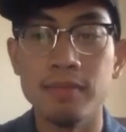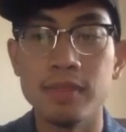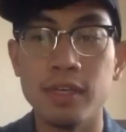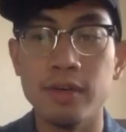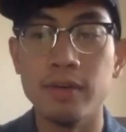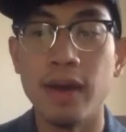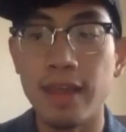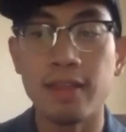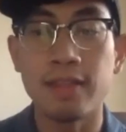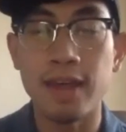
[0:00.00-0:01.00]
So
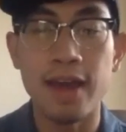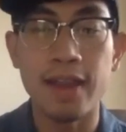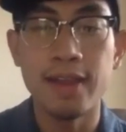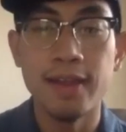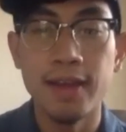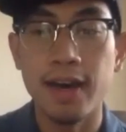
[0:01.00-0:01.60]
I think that